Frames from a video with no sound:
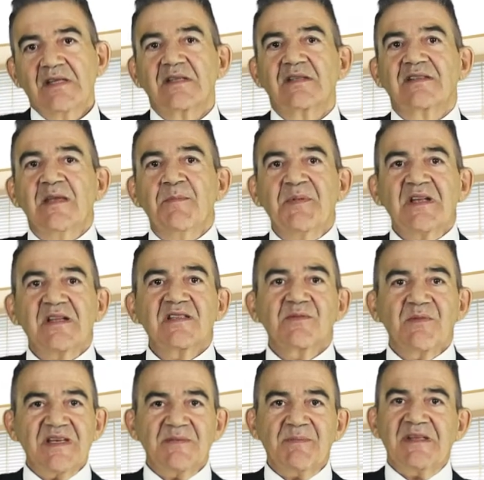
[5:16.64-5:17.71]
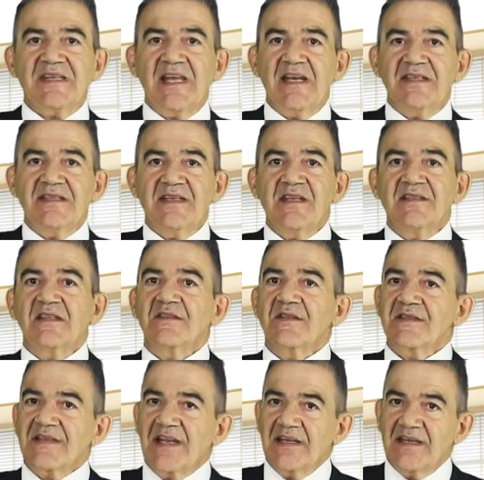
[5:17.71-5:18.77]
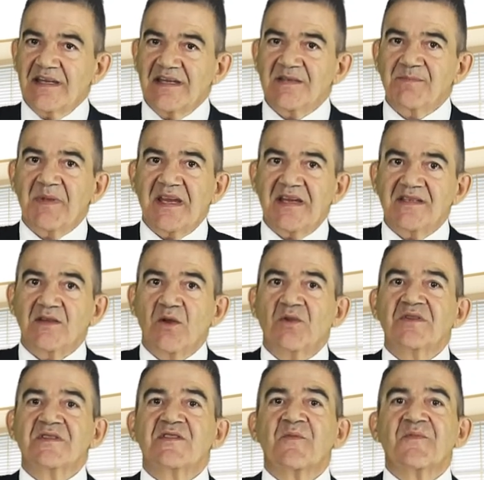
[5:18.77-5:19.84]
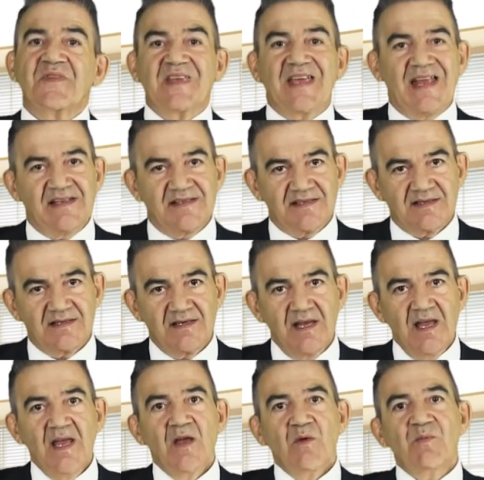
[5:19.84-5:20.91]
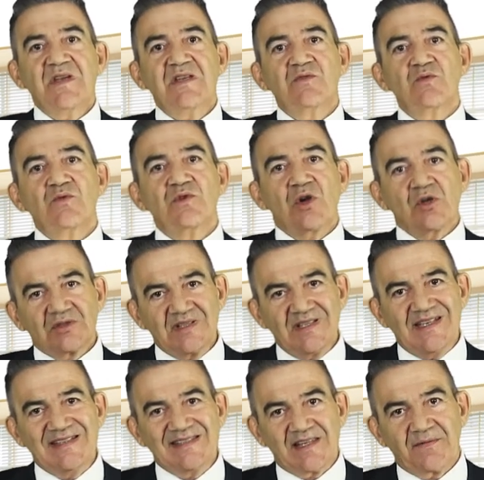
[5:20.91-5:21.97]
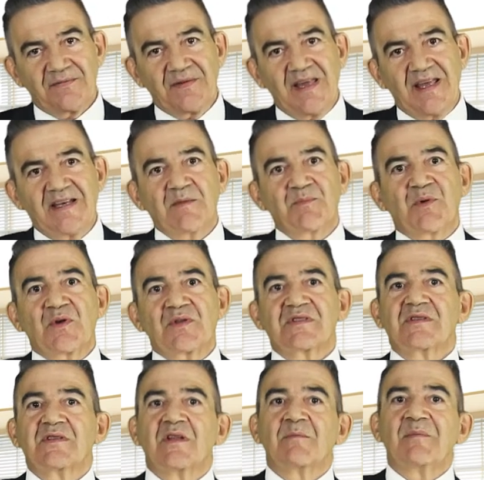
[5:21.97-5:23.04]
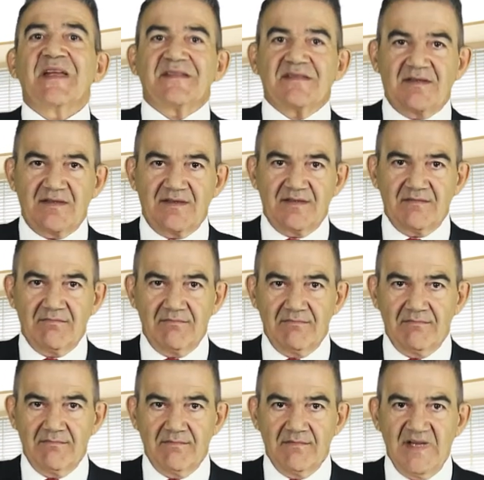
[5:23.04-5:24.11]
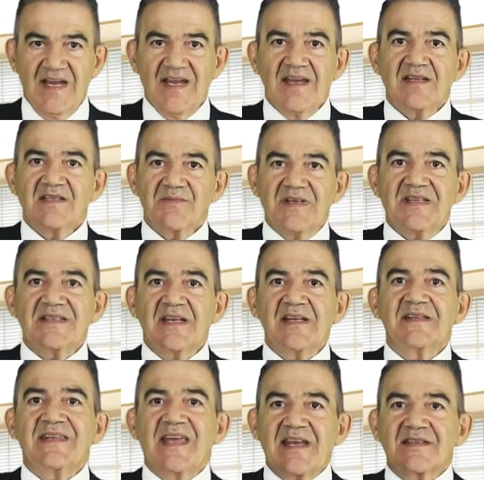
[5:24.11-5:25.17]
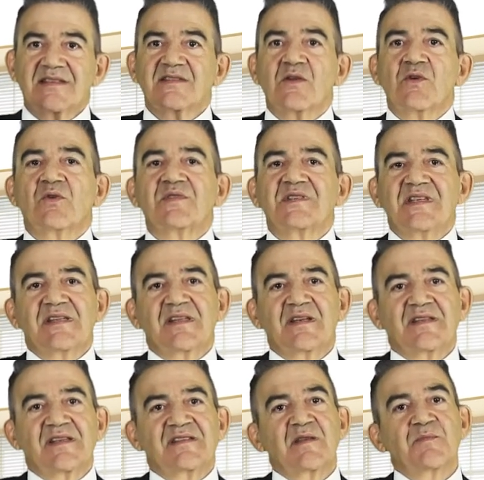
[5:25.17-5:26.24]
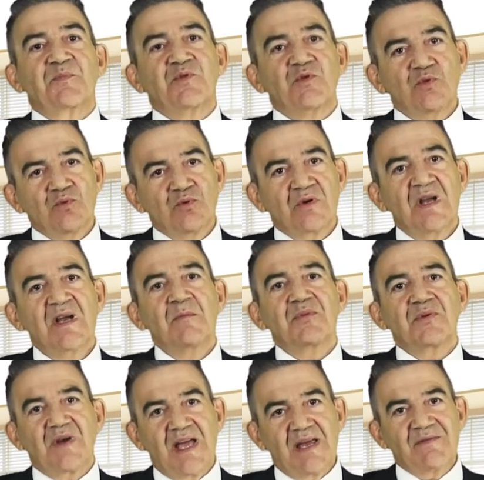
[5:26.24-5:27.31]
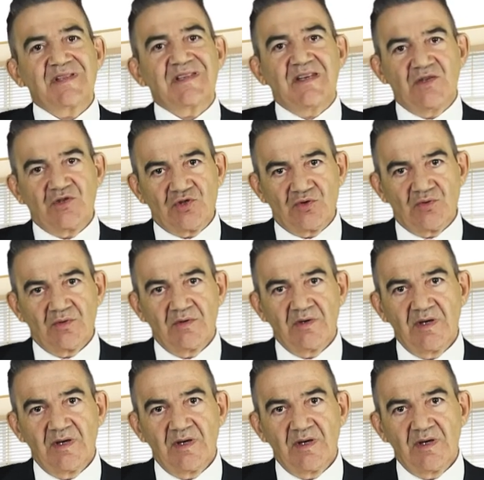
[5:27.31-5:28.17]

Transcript: The typical Swiss mentality and understanding is based on something else. We do not interfere in personal matters. In Switzerland, taxes are considered as a pure private issue.